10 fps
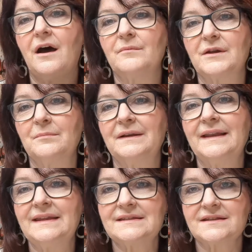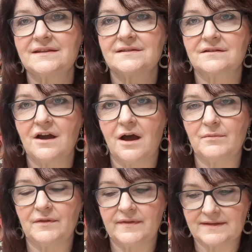completed
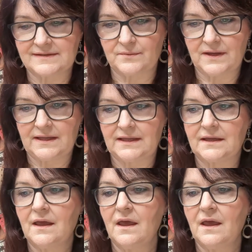garment this week.